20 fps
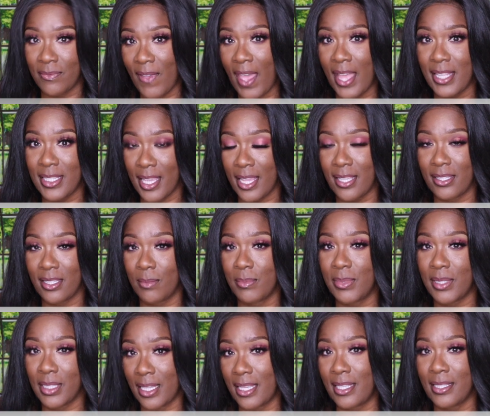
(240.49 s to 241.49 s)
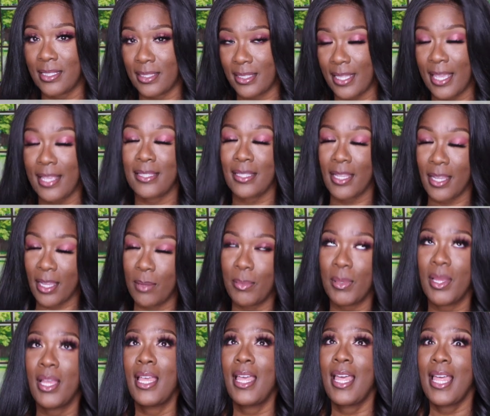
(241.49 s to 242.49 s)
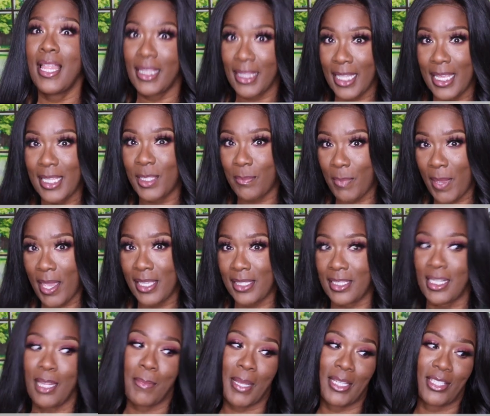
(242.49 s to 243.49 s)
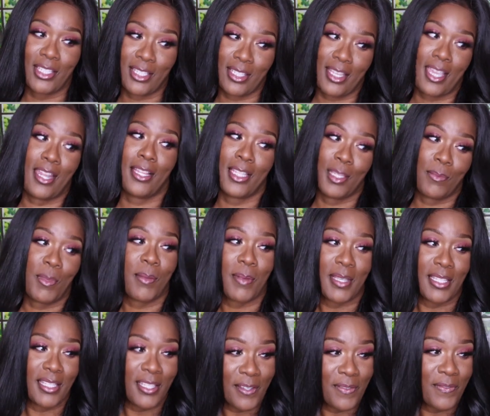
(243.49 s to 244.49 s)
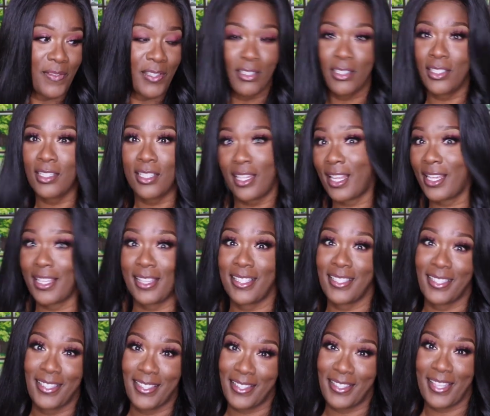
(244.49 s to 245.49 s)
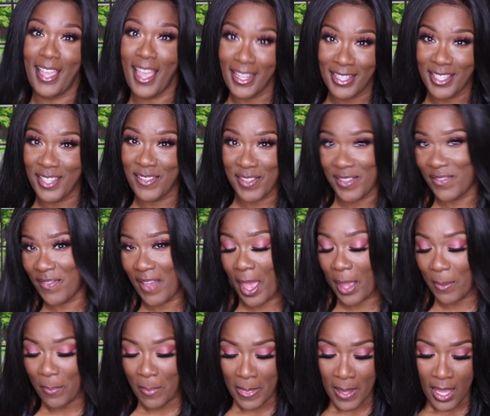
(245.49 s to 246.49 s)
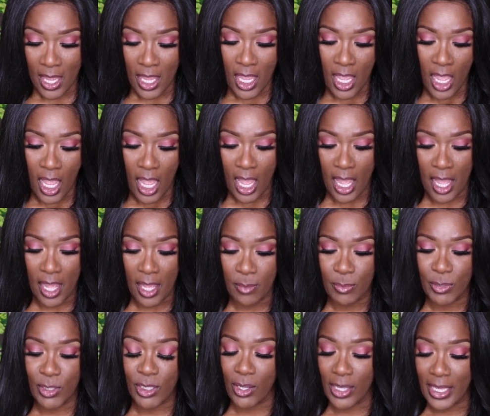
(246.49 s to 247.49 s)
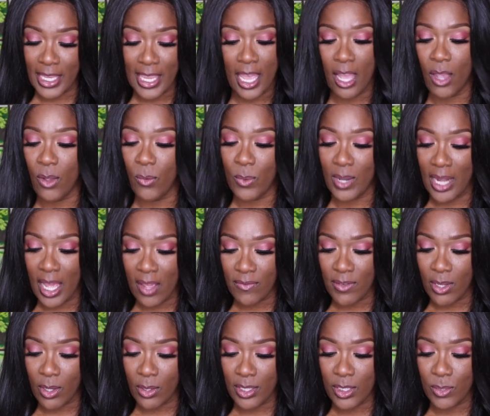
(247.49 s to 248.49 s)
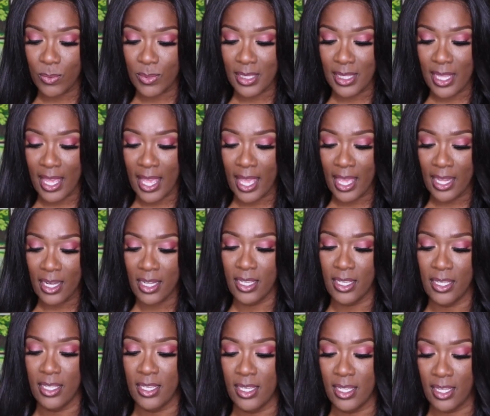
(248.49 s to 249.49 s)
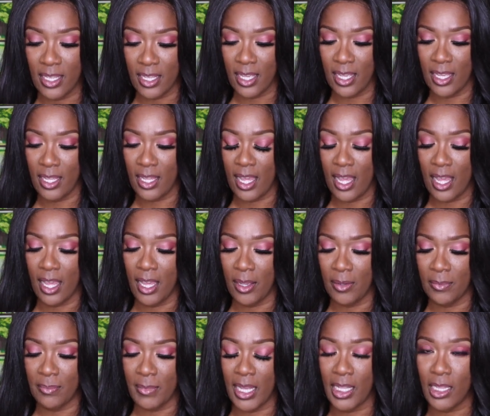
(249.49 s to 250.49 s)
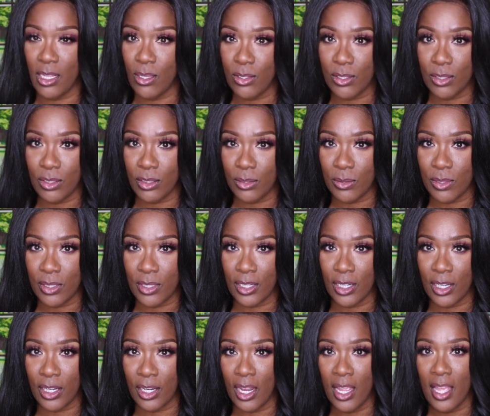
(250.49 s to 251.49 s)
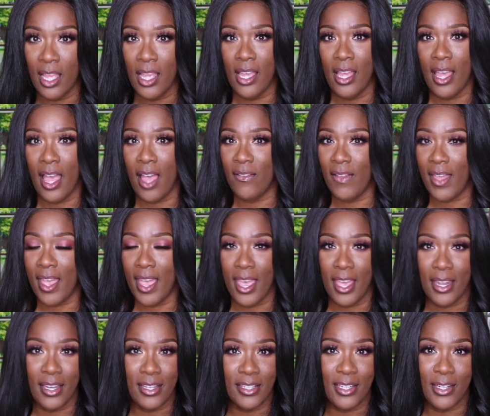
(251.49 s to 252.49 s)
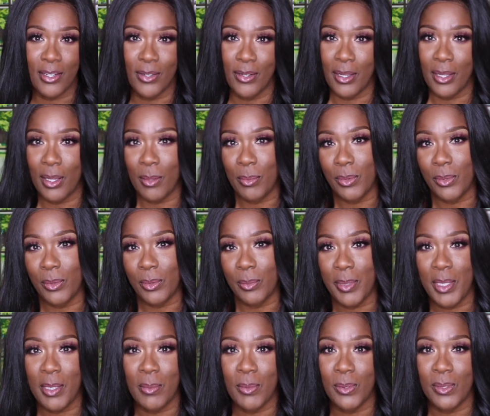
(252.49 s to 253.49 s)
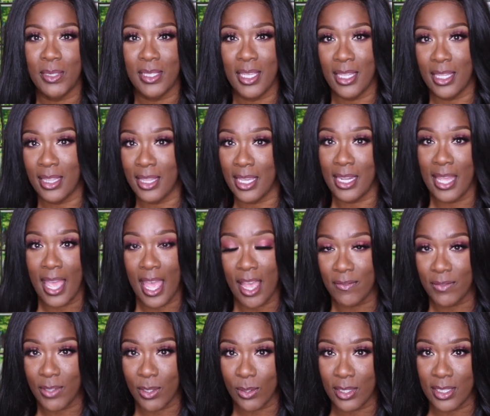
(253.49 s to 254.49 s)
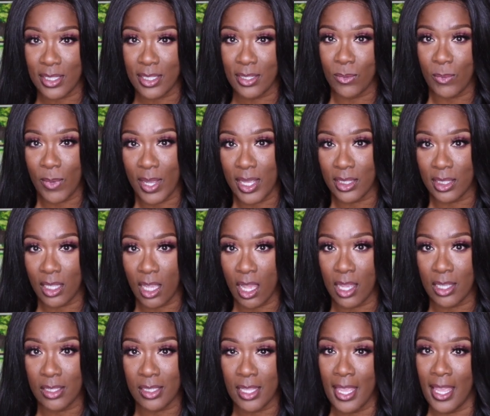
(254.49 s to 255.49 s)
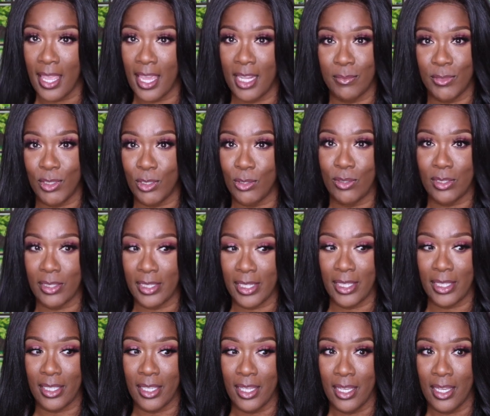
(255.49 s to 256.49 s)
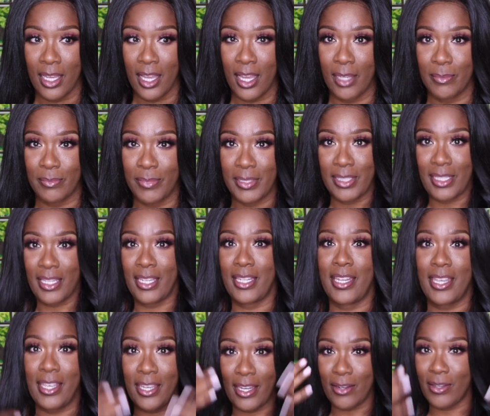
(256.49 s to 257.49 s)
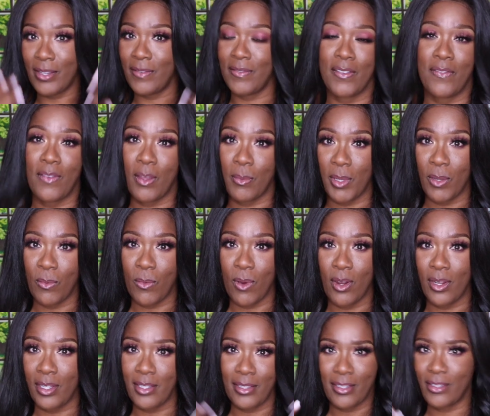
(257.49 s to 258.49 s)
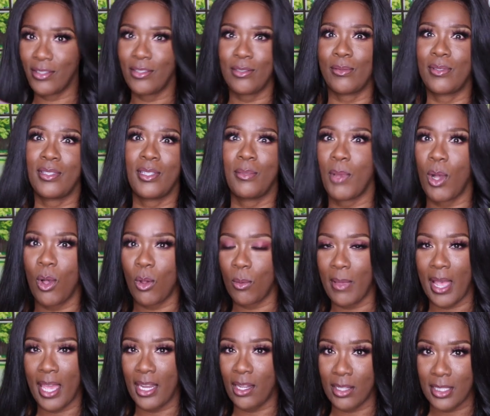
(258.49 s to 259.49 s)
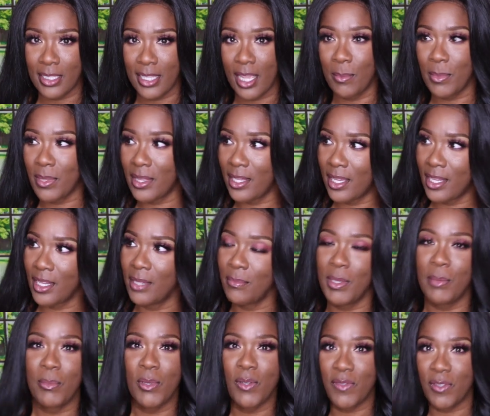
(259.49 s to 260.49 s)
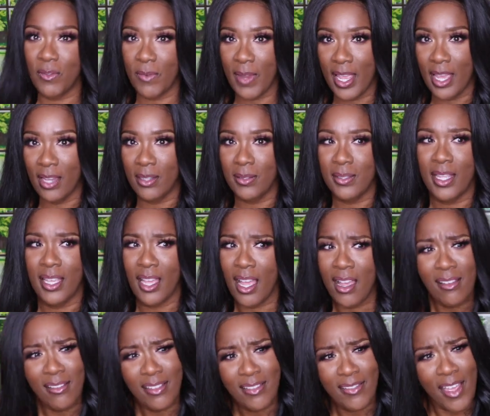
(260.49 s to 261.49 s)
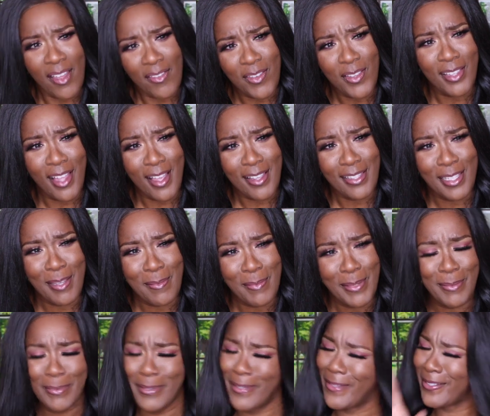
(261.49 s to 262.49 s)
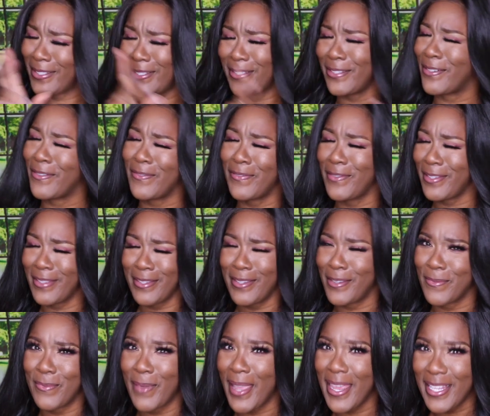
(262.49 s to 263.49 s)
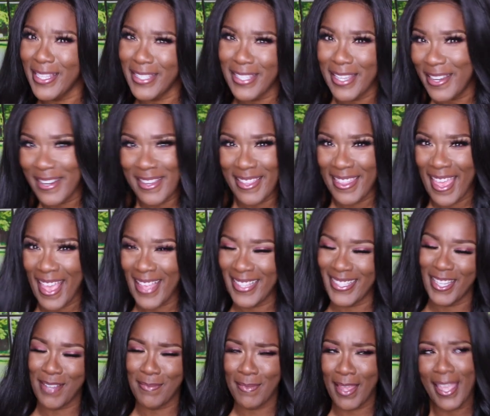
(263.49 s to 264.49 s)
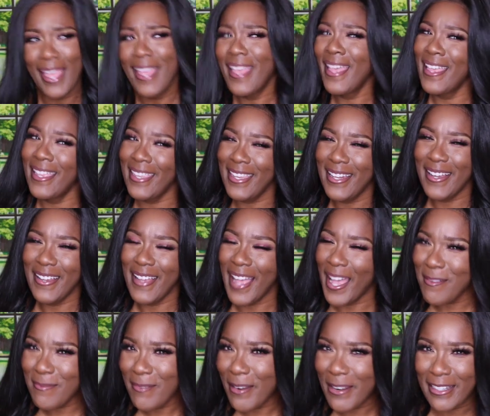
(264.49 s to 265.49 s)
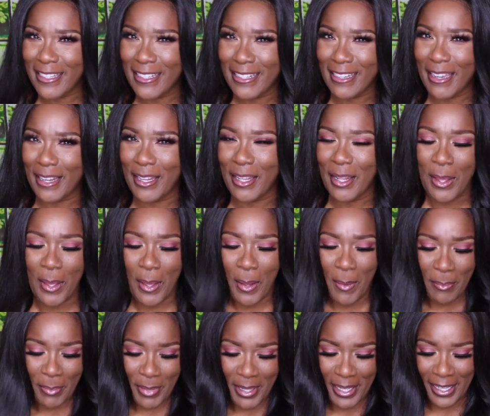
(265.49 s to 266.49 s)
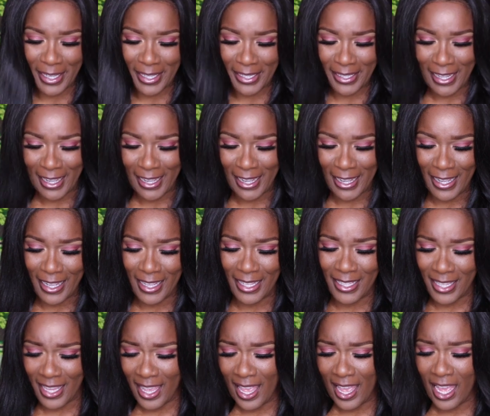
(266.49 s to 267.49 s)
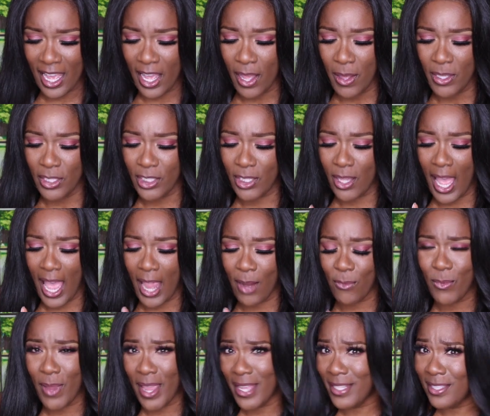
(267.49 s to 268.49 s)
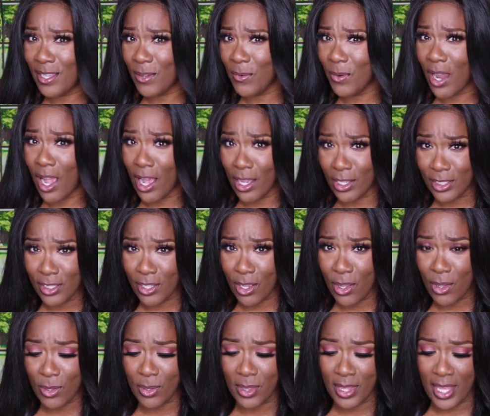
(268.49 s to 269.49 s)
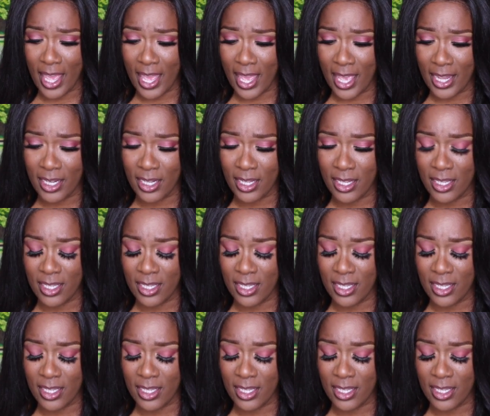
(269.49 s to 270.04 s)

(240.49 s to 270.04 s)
fat takes up takes up less space. And I'm not just saying that to make myself feel good, like this is scientific fact. Um, so yeah, what I've noticed was that um, my clothes are looser. I've had, you know, a couple people say that they have noticed the weight loss. And I'm usually um, seen here, even if I'm at work, you just don't see my whole body all the time. But then me moving around, it's like, oh, you have you lost something? Because, you know, you're waiting to hear that. So I'm like, you know, I'm working on it. But uh, yeah, so I read somewhere also that